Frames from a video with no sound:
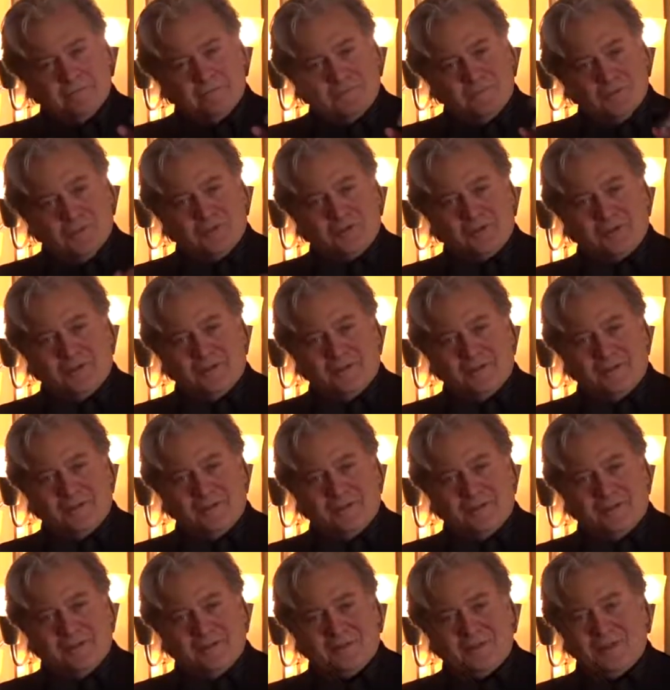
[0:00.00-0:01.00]

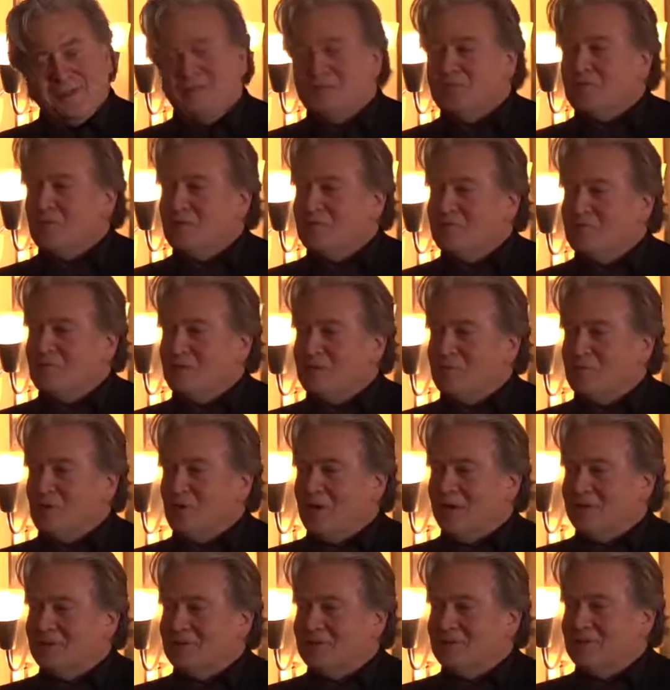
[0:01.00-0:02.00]
the Detroit Free Press